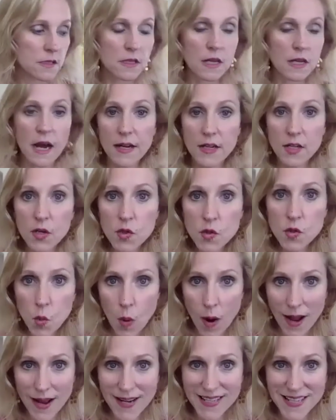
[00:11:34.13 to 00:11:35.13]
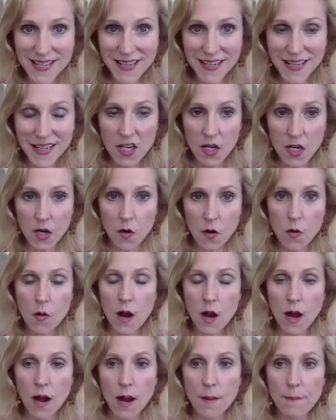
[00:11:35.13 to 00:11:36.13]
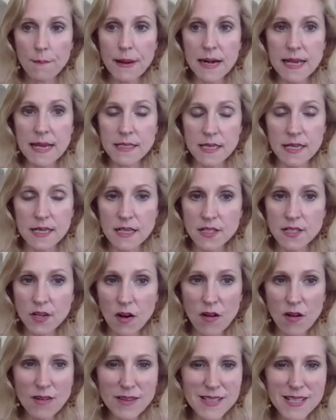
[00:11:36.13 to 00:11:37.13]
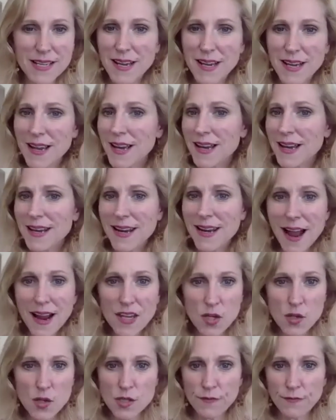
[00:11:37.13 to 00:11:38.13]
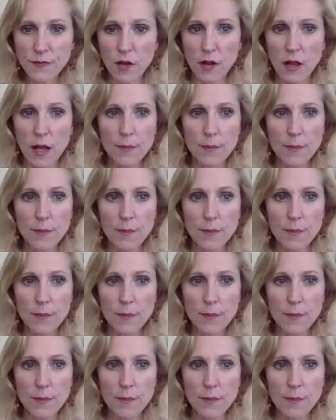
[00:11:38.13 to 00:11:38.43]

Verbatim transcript: God knows what, you know, um, but as an adult, not useful.